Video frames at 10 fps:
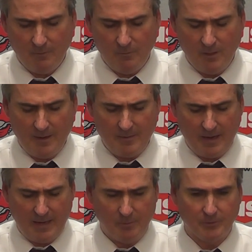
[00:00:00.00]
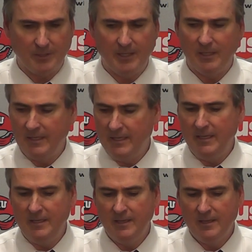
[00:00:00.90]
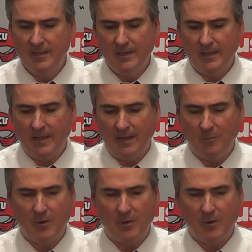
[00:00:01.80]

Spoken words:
We were able to get a lead, and